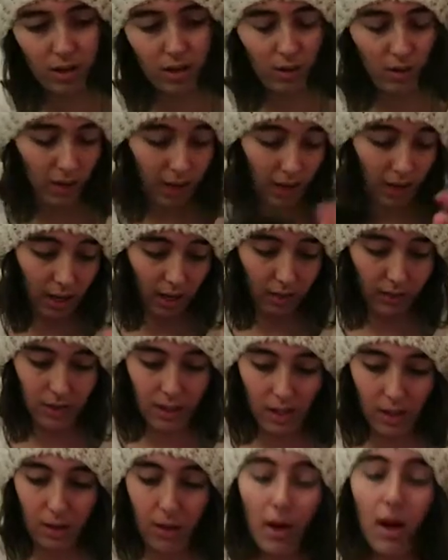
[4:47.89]
No, I can't even
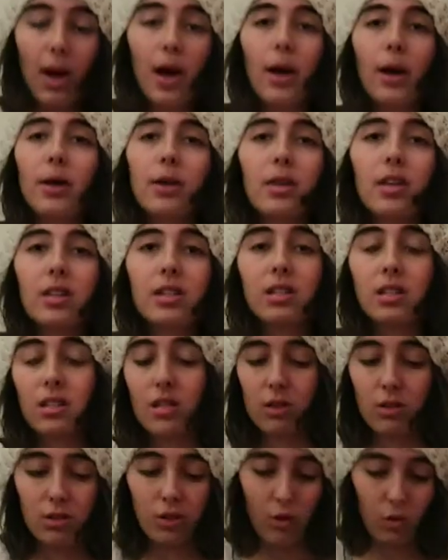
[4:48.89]
see.
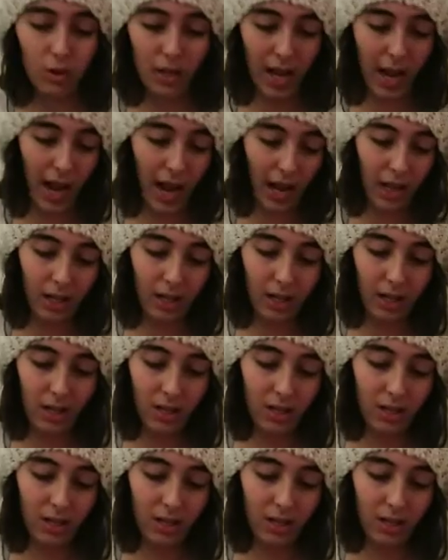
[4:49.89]
There's no tag.